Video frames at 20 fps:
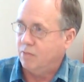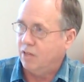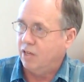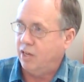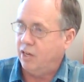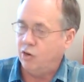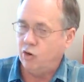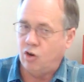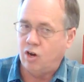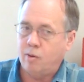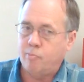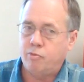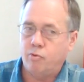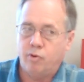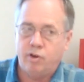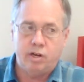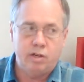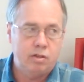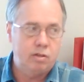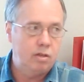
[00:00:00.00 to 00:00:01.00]
It
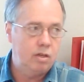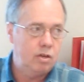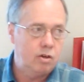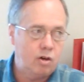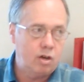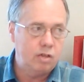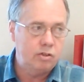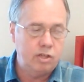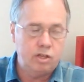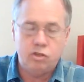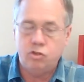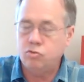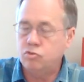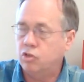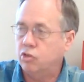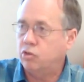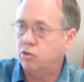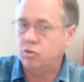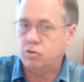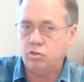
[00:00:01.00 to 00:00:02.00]
operated, they use
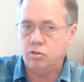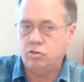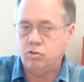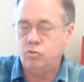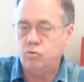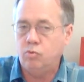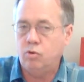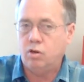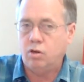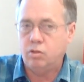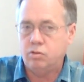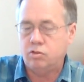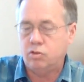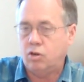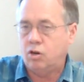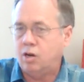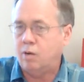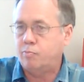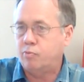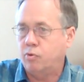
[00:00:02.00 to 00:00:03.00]
it to
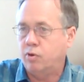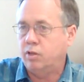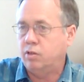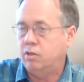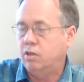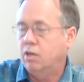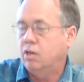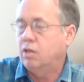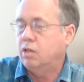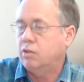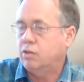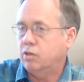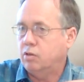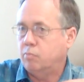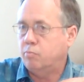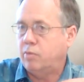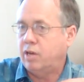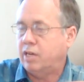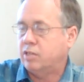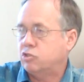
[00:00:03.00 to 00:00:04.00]
operate the
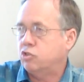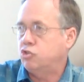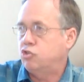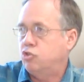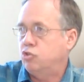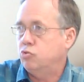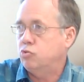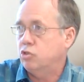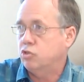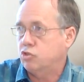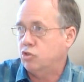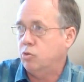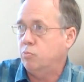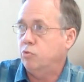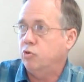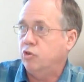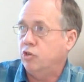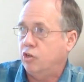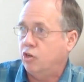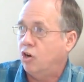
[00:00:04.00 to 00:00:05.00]
Massachusetts
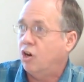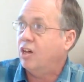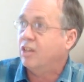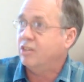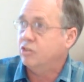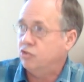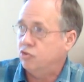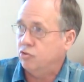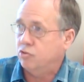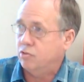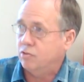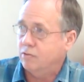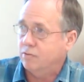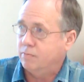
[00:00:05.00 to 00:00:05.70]
community colleges.